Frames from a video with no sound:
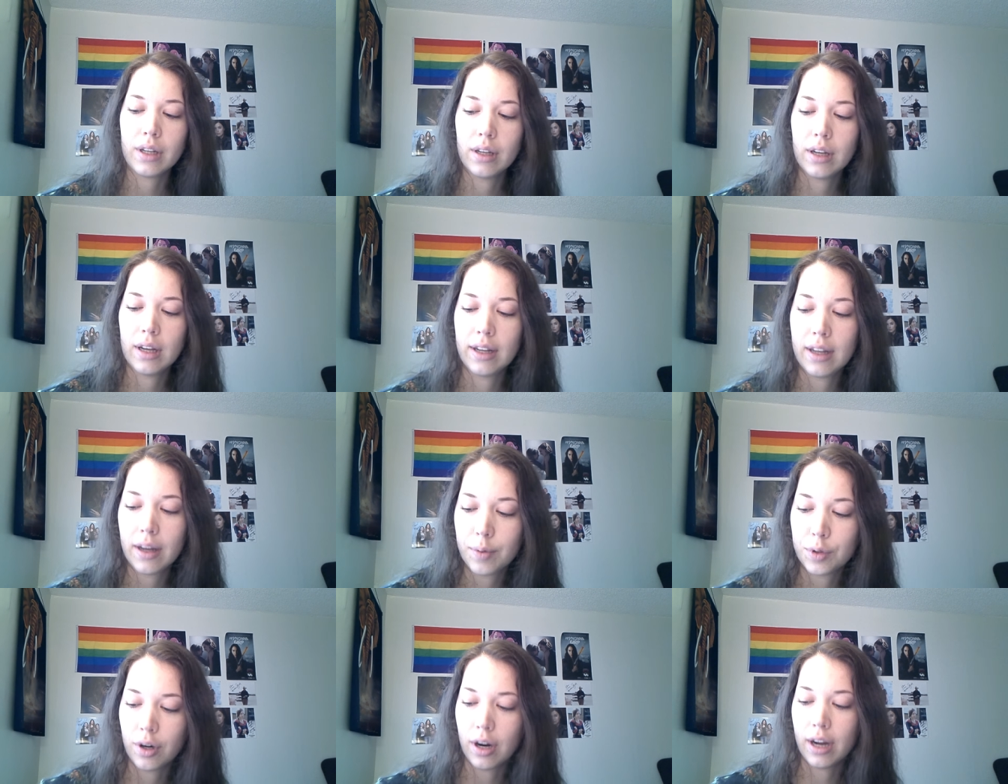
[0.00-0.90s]
And he
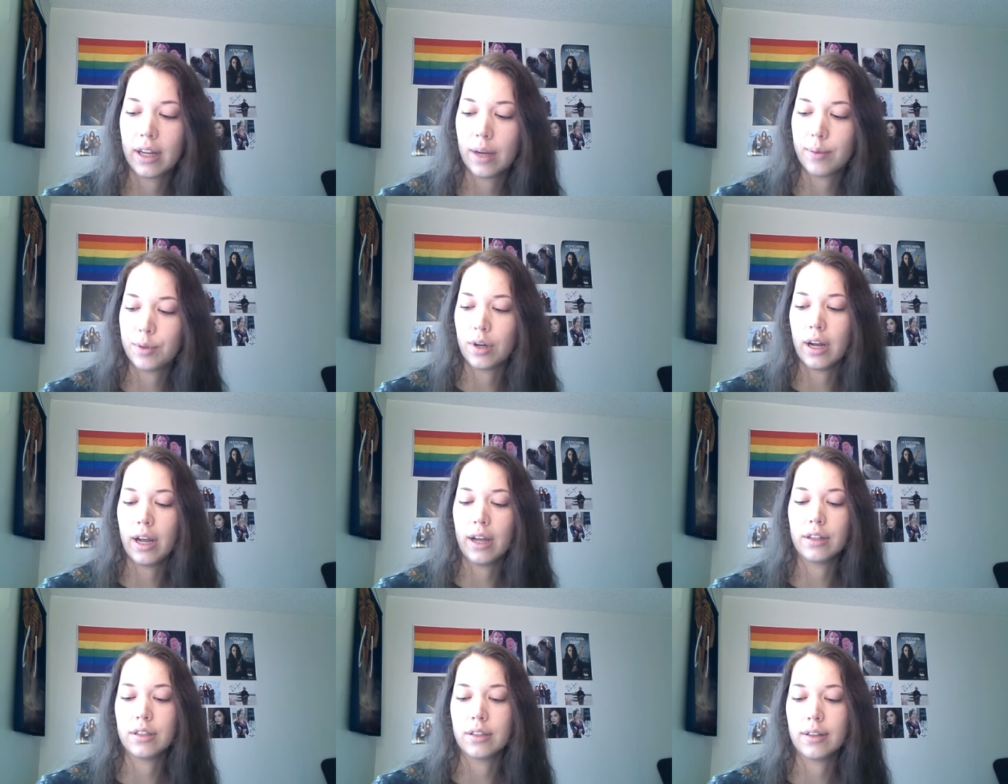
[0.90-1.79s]
kept trying, kept
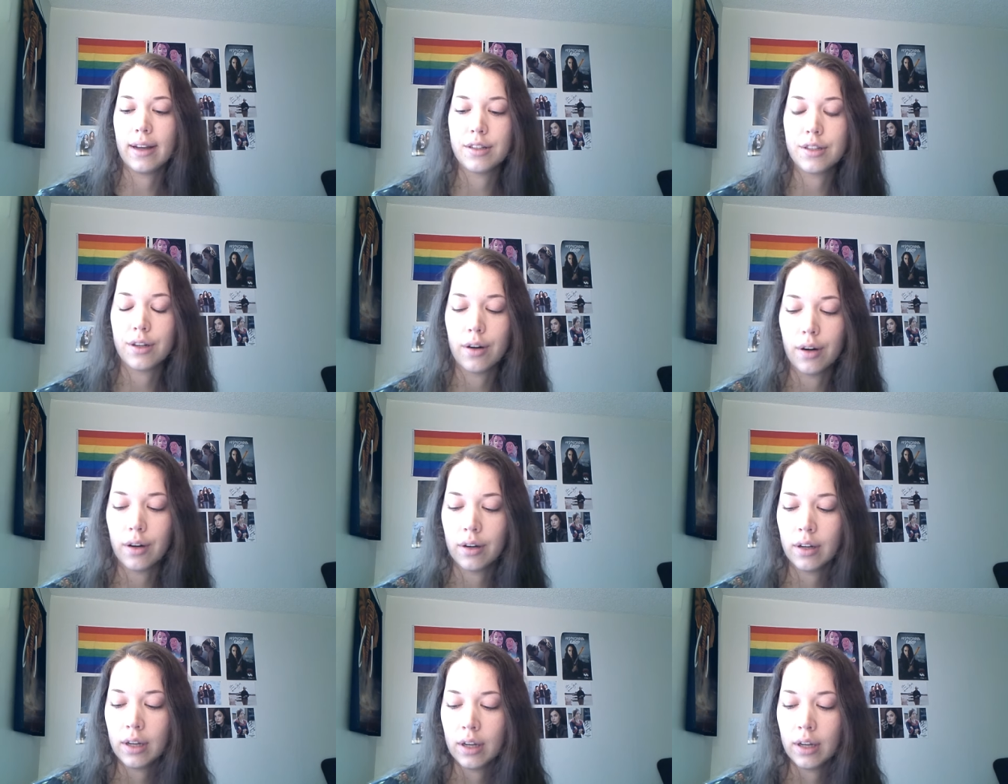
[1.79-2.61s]
trying to get to her